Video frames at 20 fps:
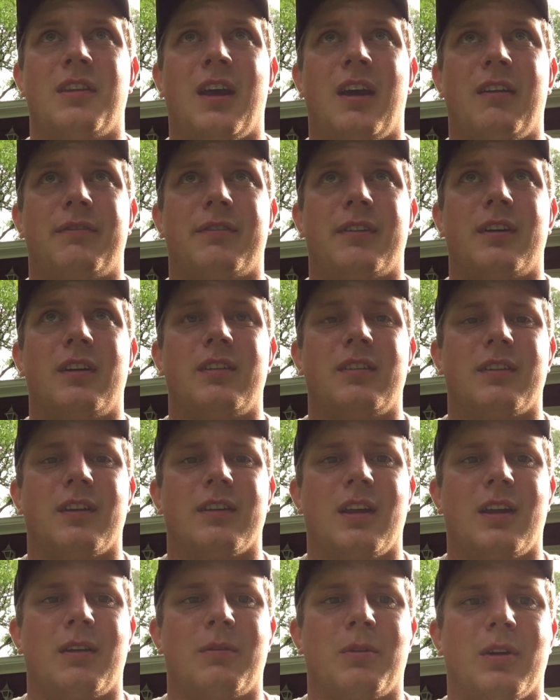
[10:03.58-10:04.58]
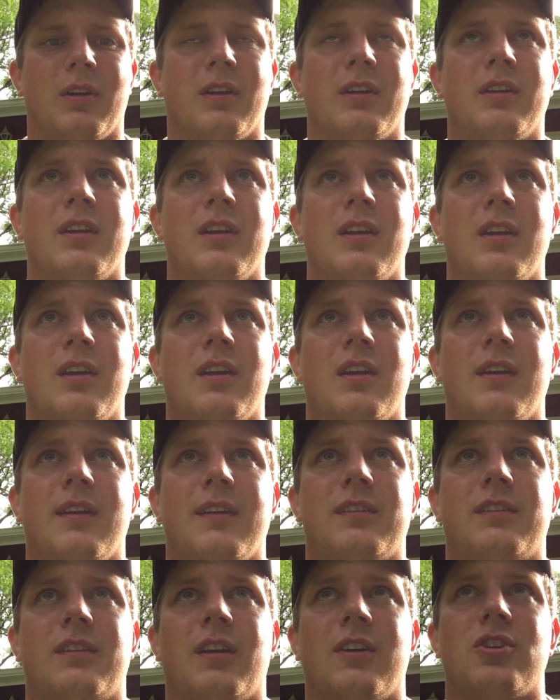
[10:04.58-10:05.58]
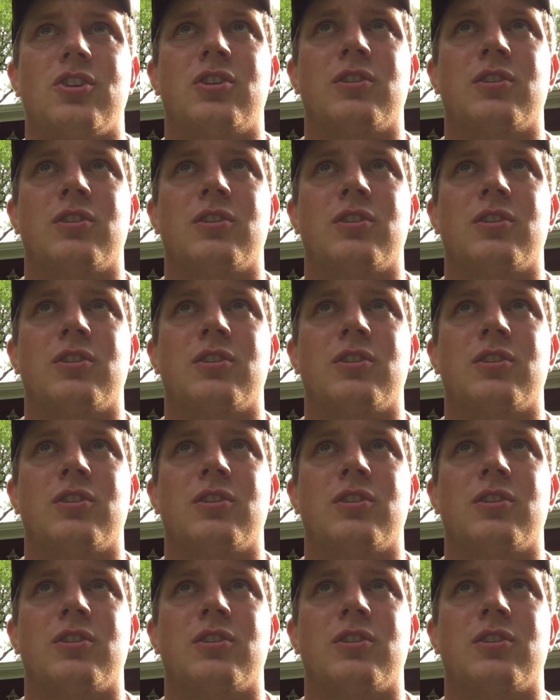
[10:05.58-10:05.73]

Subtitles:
that first, and then we'll start